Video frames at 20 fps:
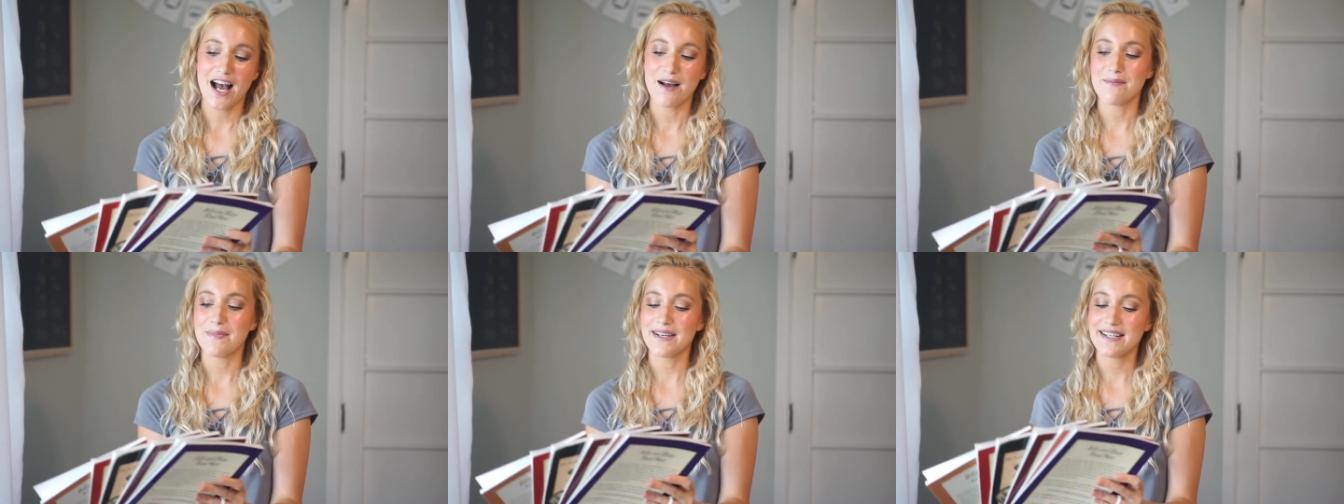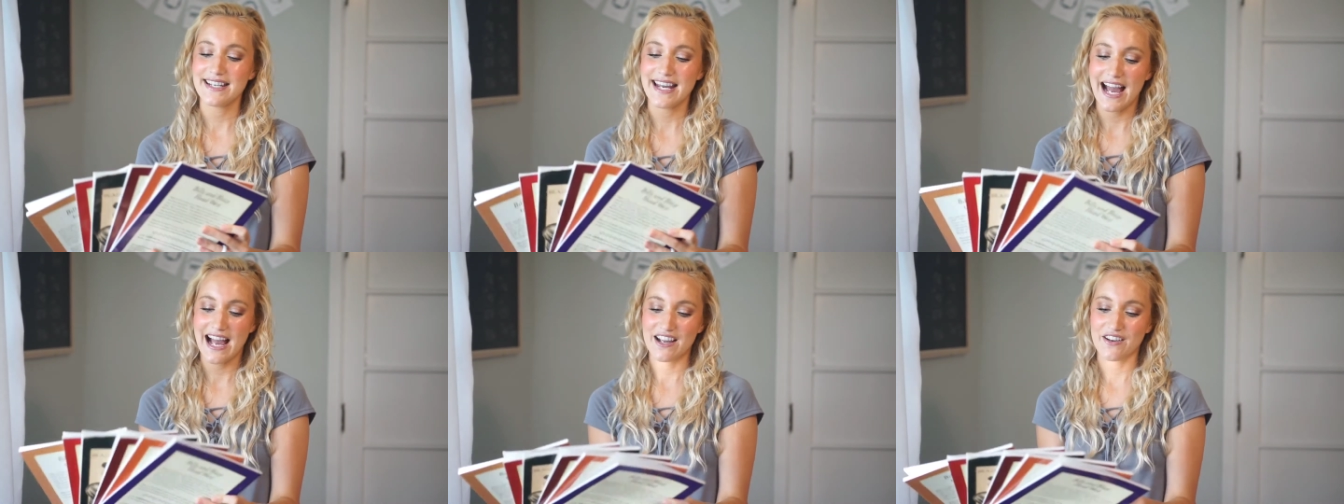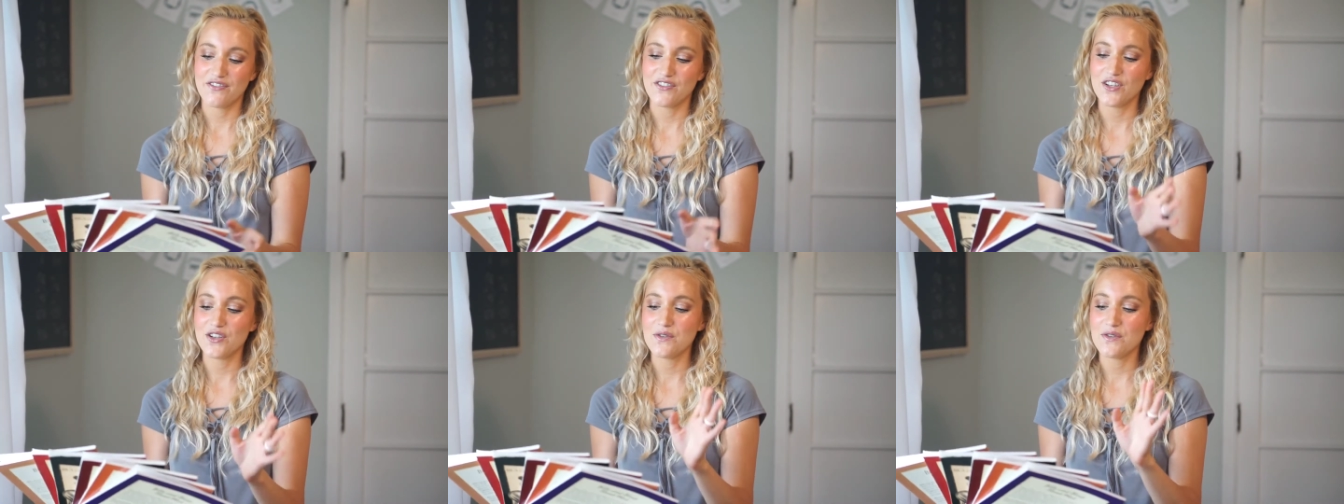But
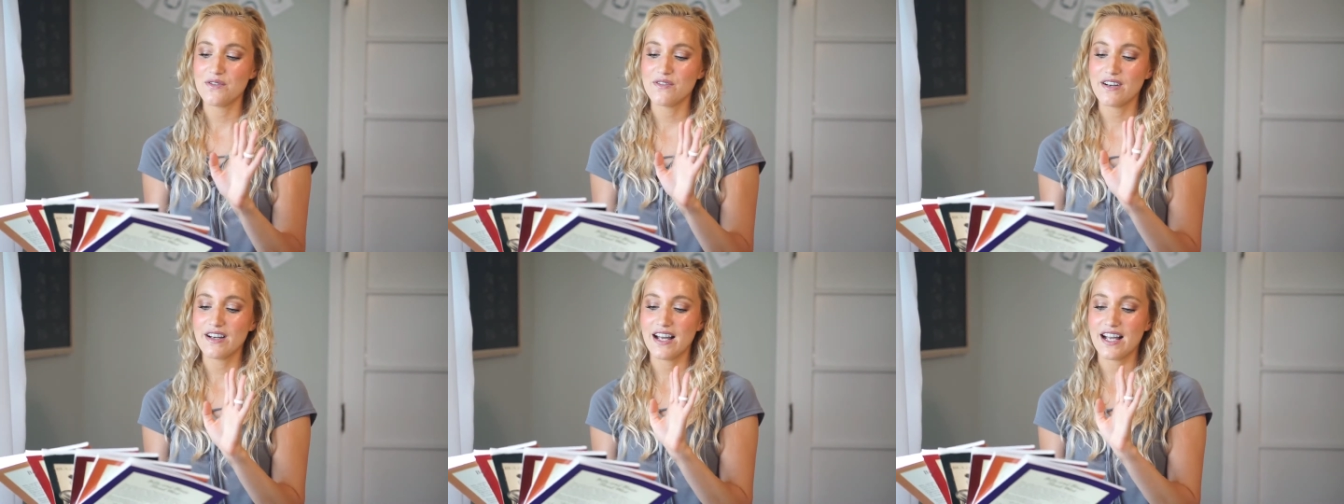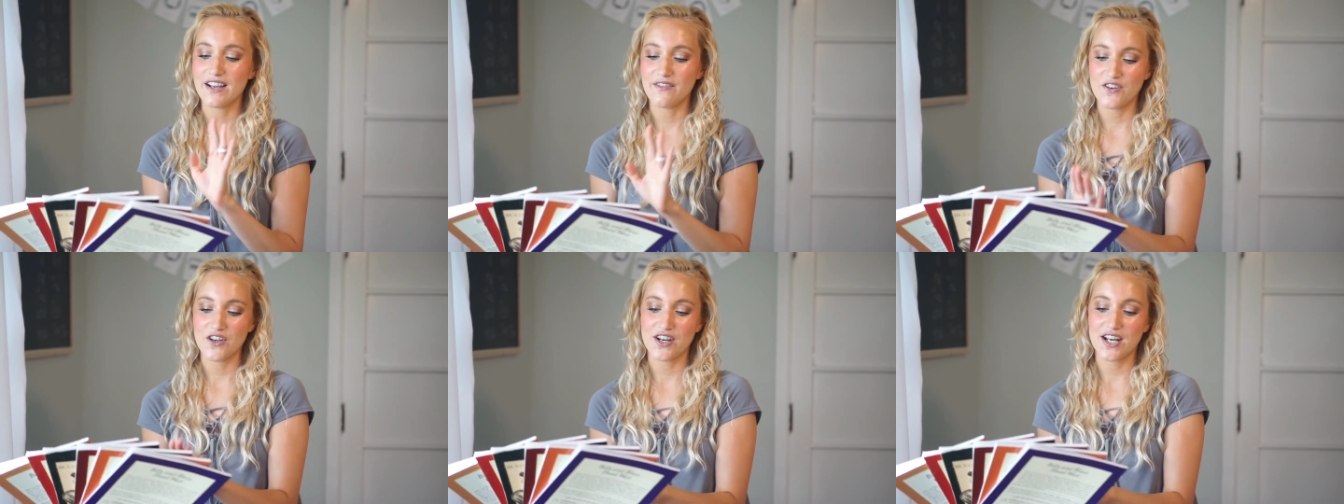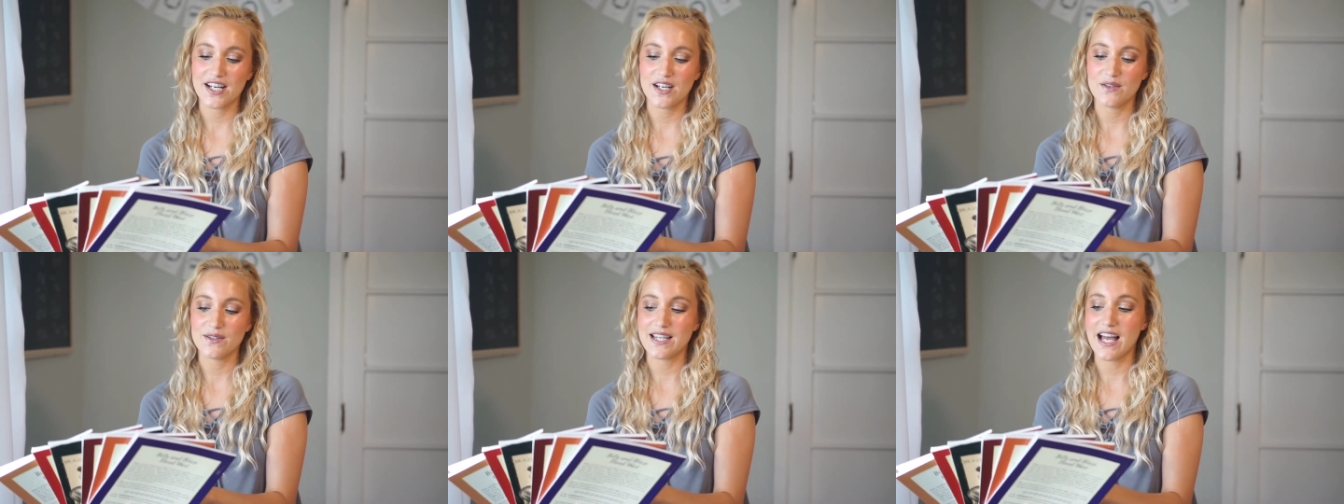yeah, if your
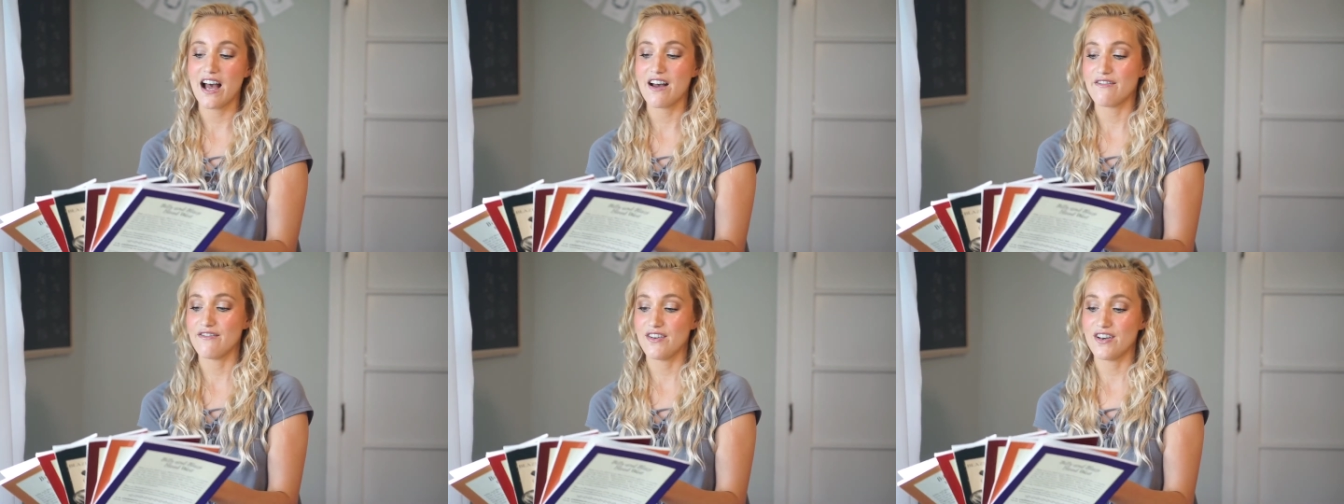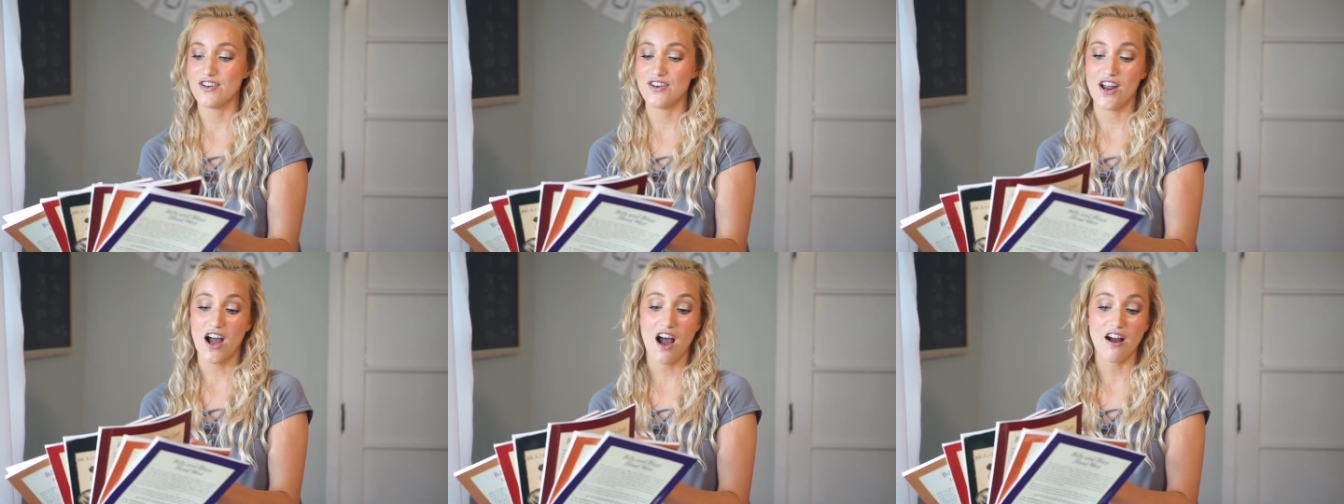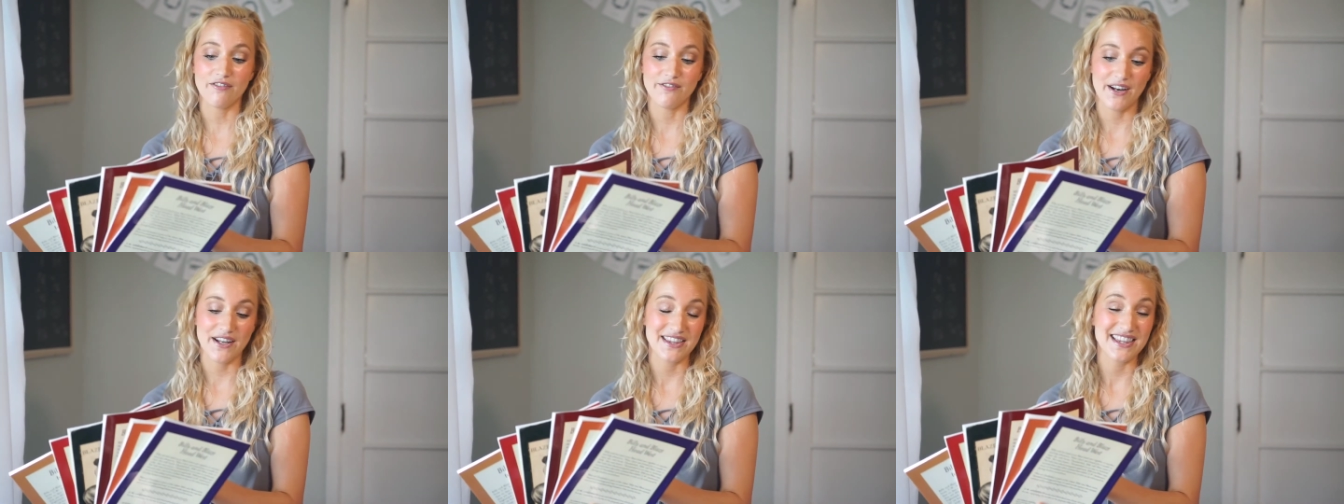kiddos have
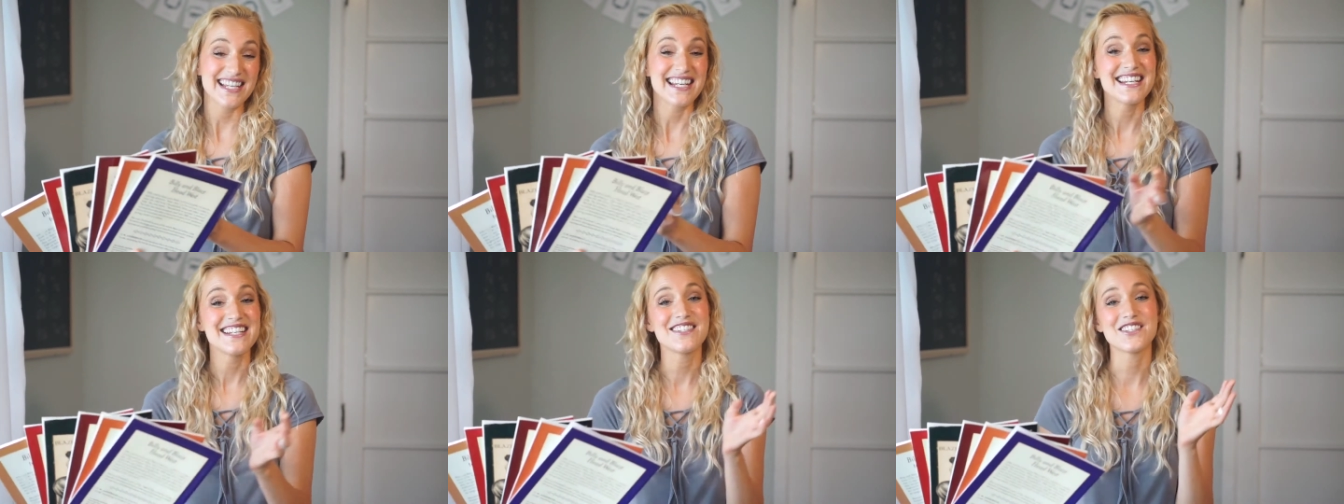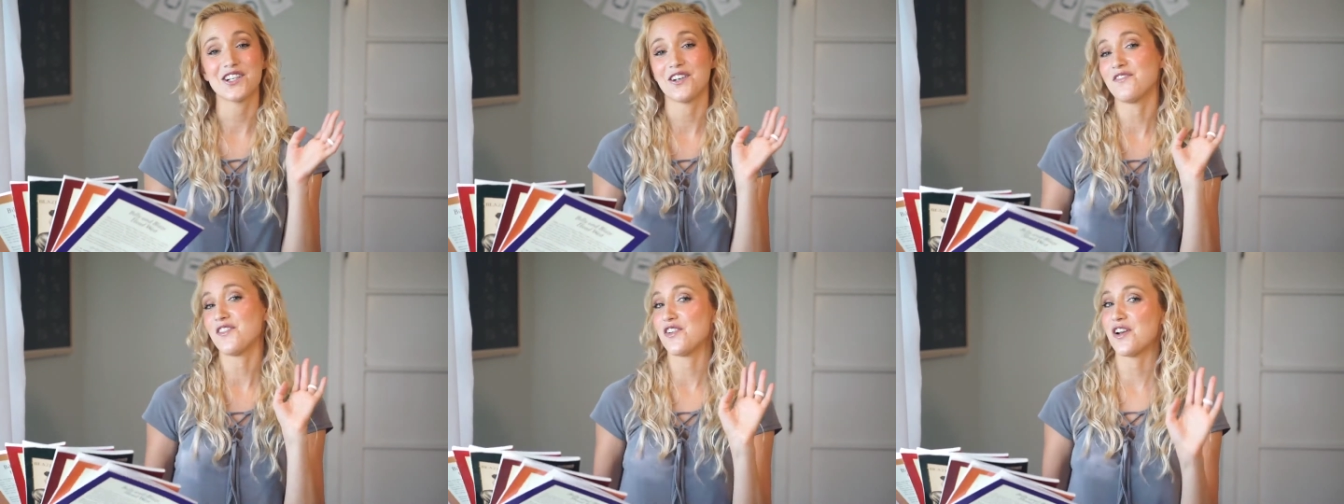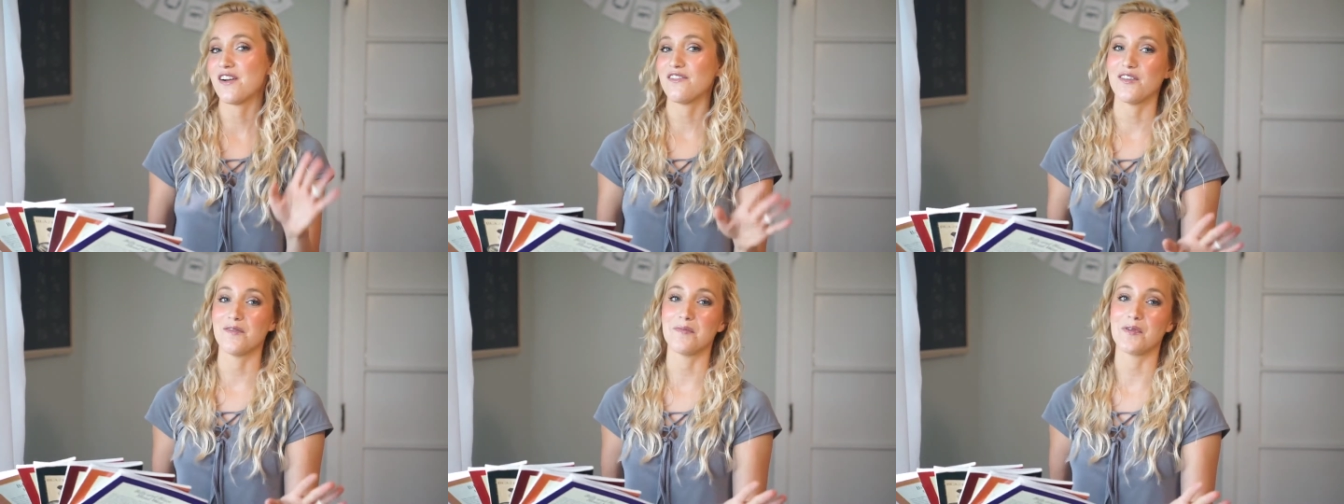not read these, or if you're
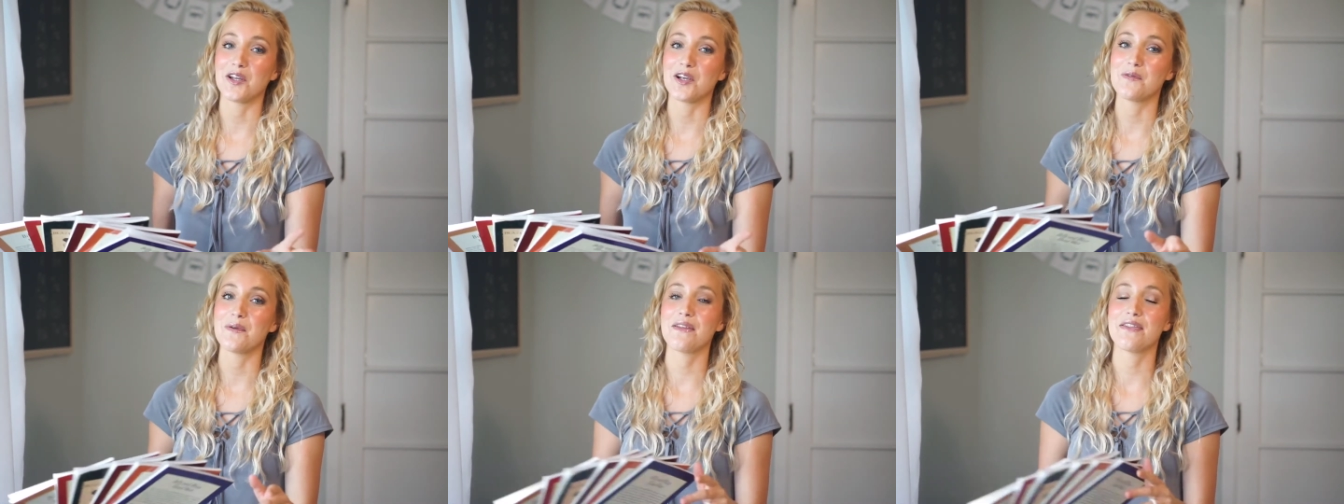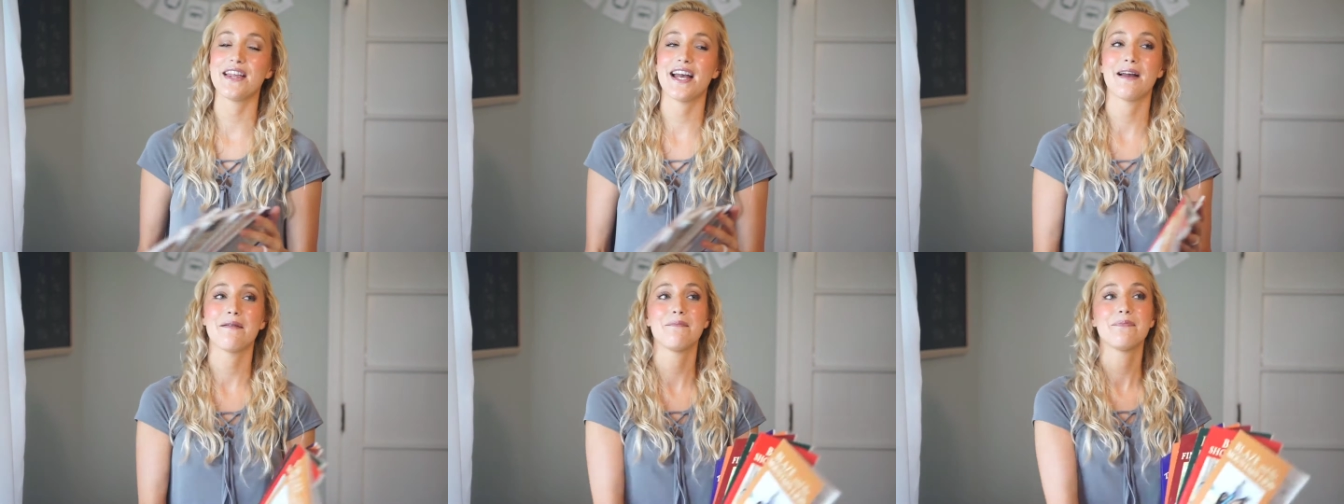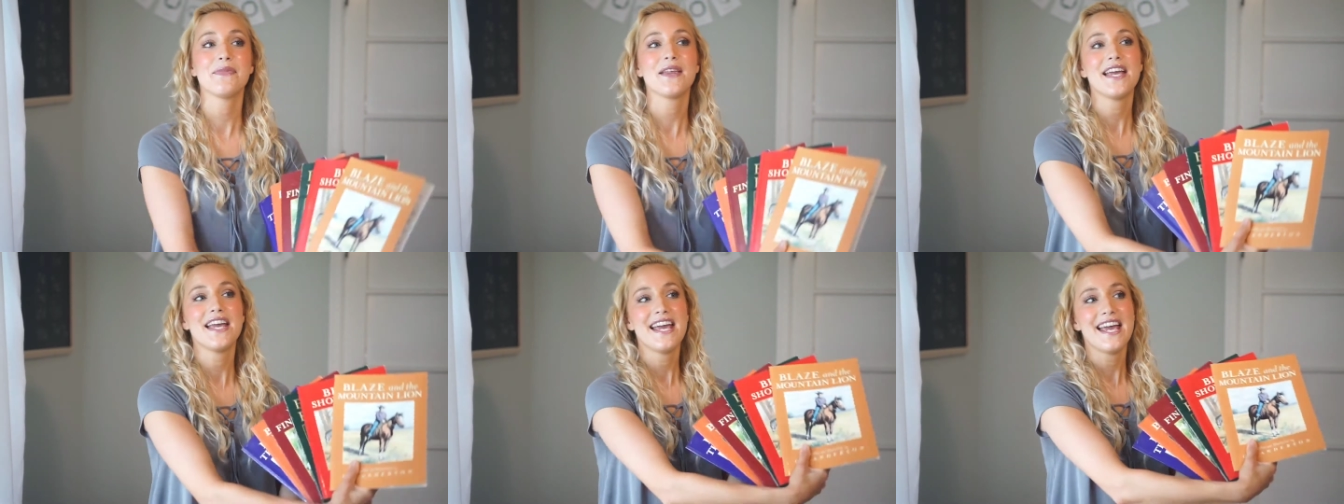not familiar with them,